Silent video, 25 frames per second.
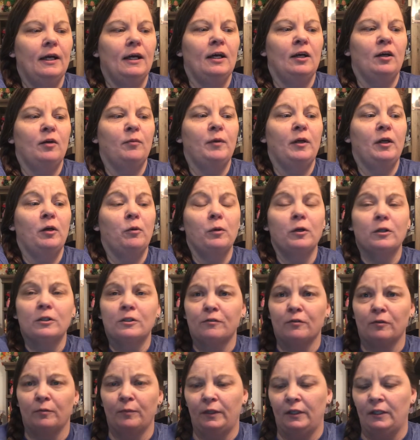It
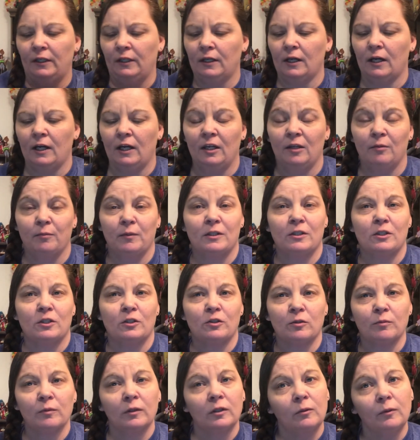works for me. I am
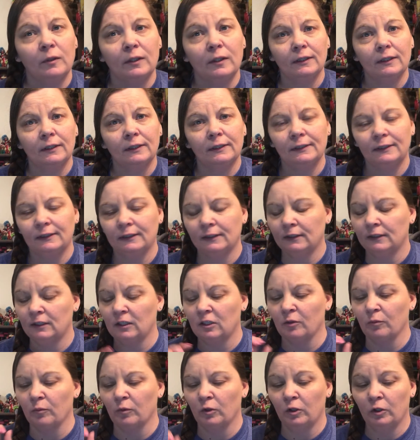extremely at listing.
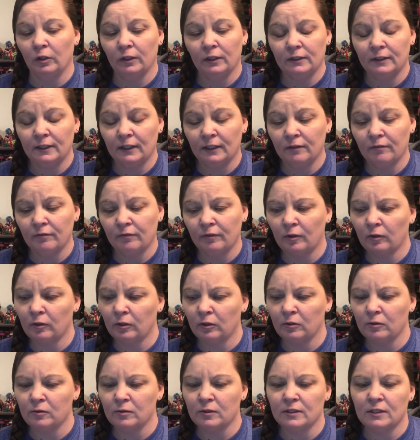I'm good at taking
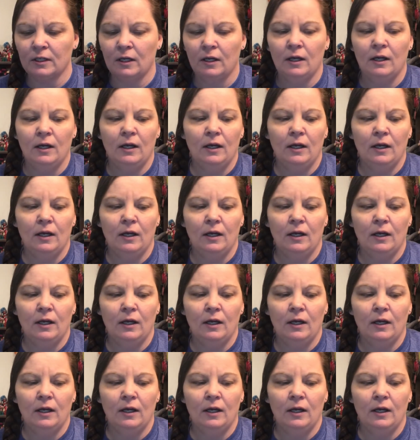photos.